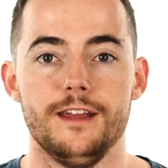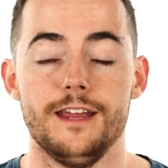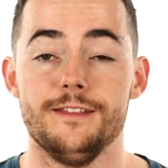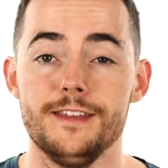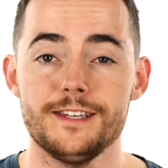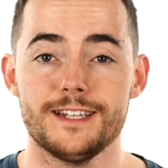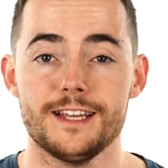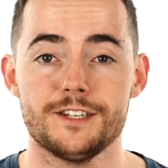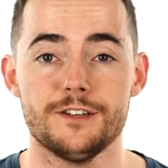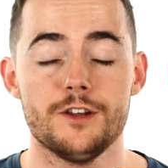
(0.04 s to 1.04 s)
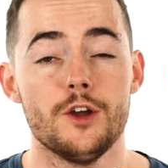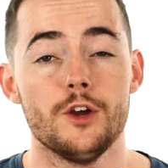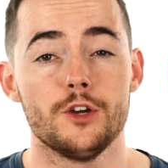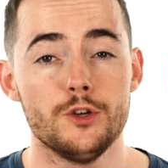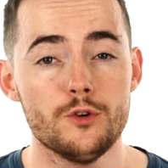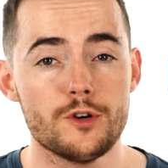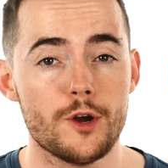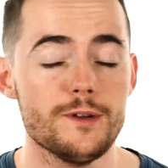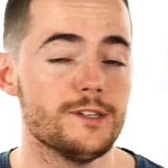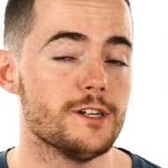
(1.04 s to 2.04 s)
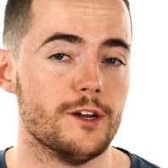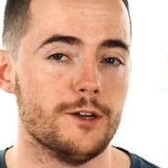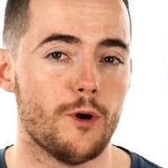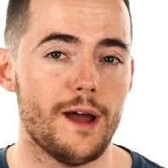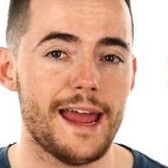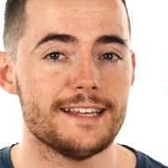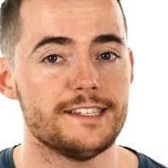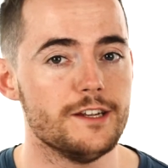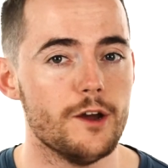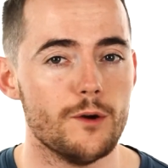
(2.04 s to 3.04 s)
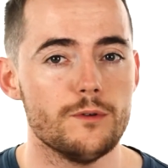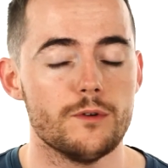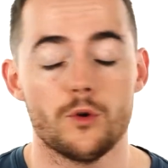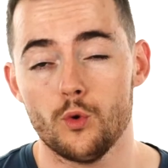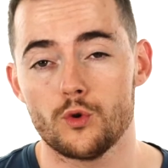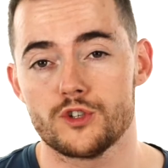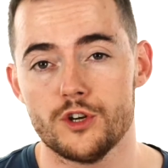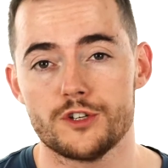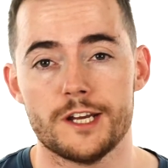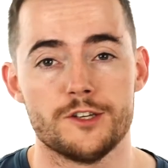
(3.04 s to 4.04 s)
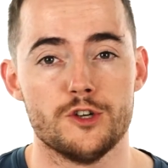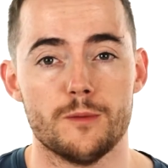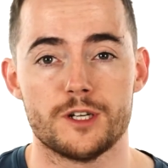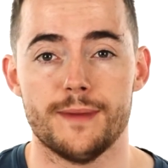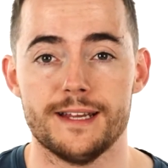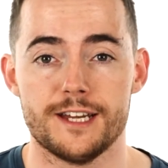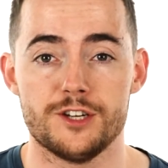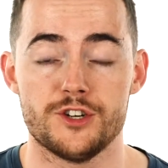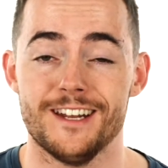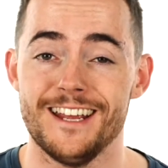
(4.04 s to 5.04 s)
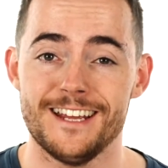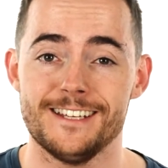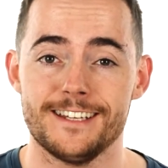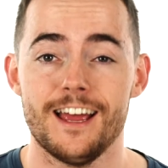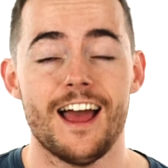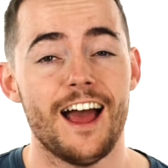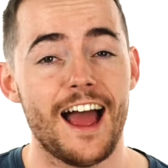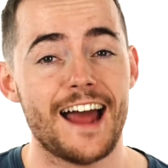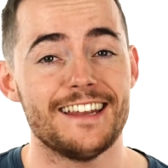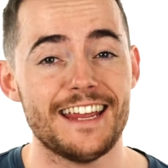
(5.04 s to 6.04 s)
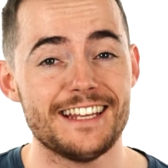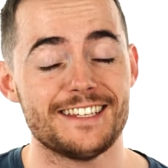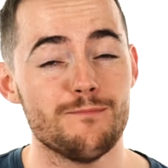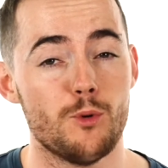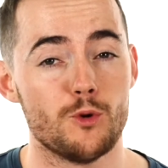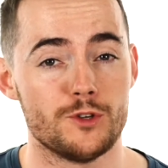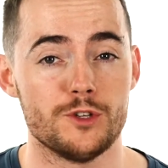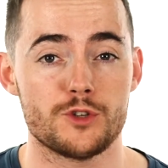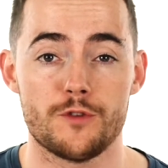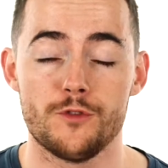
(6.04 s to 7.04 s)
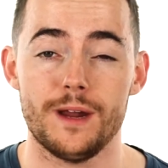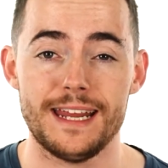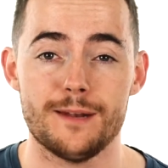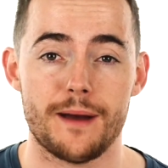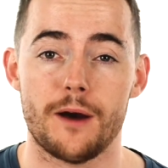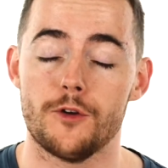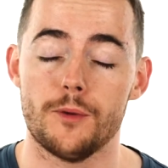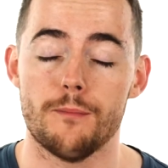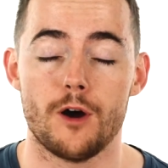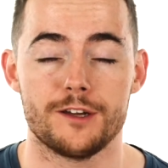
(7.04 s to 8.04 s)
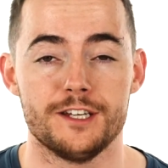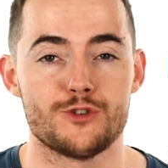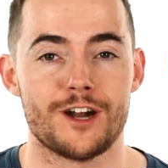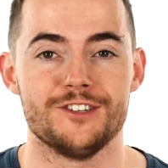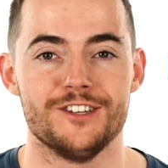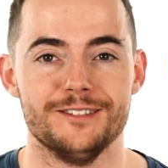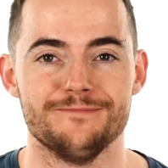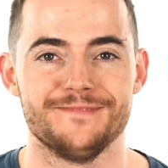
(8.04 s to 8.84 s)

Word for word: In this lesson, you're going to learn what SEO or search engine optimization is and its importance of your inbound marketing strategy.